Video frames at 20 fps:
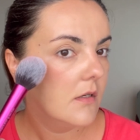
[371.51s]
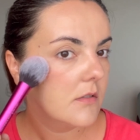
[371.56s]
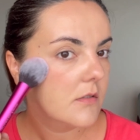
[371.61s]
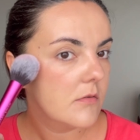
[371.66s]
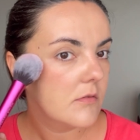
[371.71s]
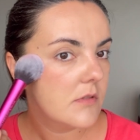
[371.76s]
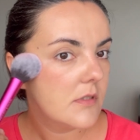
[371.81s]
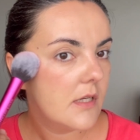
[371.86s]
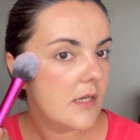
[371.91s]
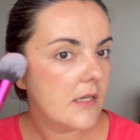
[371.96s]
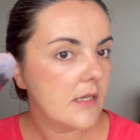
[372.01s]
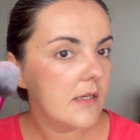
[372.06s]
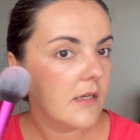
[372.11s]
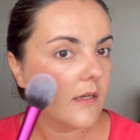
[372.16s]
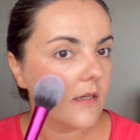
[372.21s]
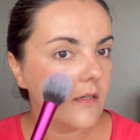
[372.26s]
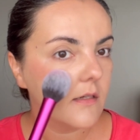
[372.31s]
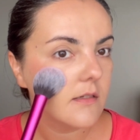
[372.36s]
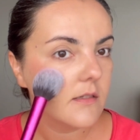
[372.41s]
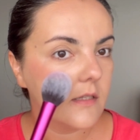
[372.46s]
so
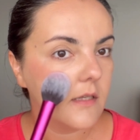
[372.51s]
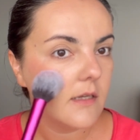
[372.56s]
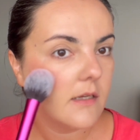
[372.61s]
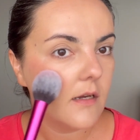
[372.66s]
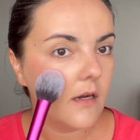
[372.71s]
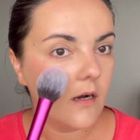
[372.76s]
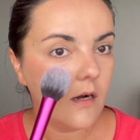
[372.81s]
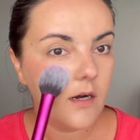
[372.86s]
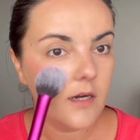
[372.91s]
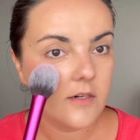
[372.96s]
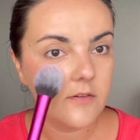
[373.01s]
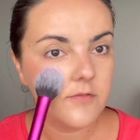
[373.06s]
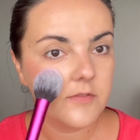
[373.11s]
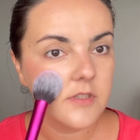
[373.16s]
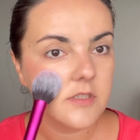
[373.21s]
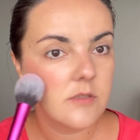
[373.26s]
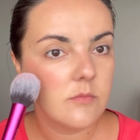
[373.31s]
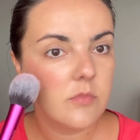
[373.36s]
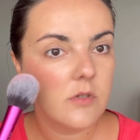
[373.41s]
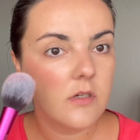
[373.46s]
they are
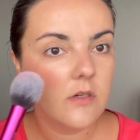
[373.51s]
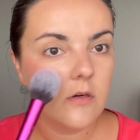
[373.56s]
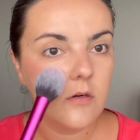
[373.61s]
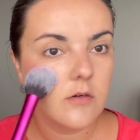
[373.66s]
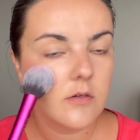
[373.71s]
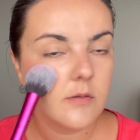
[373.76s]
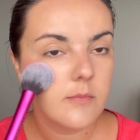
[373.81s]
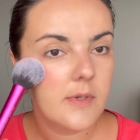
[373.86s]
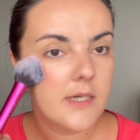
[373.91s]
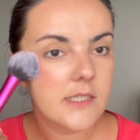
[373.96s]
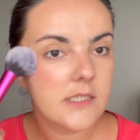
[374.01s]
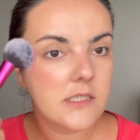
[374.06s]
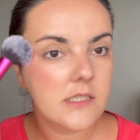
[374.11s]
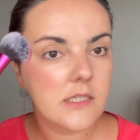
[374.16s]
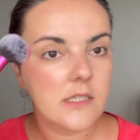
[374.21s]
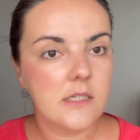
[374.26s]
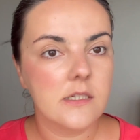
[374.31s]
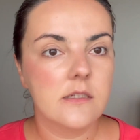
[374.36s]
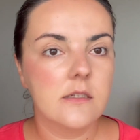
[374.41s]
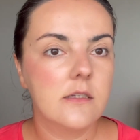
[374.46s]
visible on my
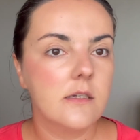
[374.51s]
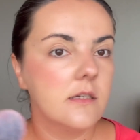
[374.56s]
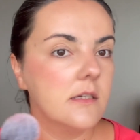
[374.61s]
skin.